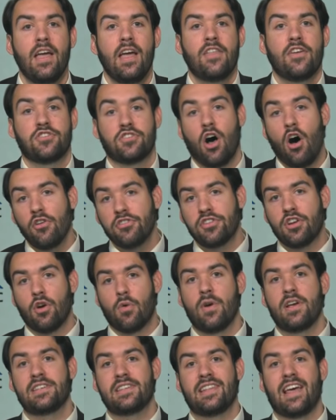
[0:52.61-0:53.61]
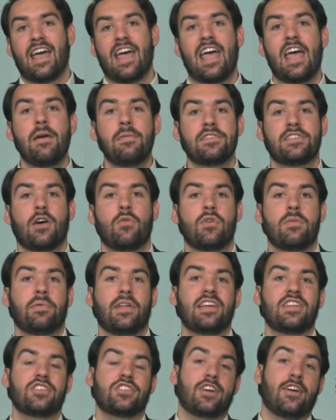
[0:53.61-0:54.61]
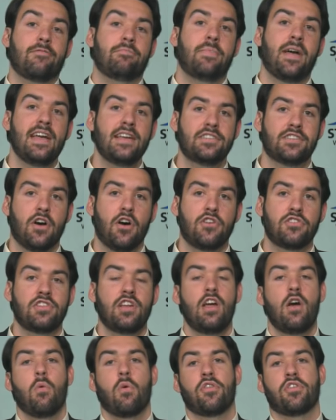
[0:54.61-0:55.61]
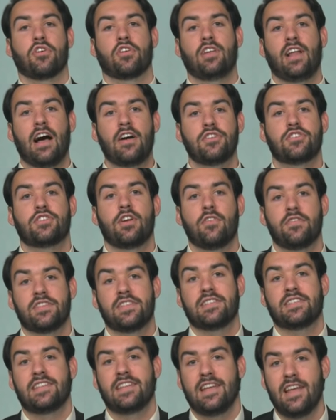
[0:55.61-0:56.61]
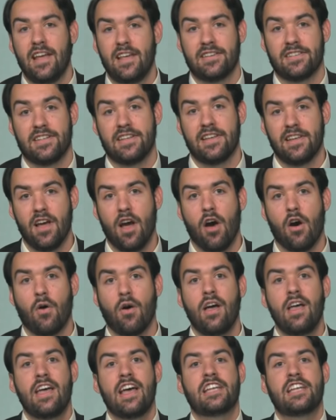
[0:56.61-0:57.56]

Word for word: There's also a reason that Amazon replaced Jeff Bezos with their cloud services CEO.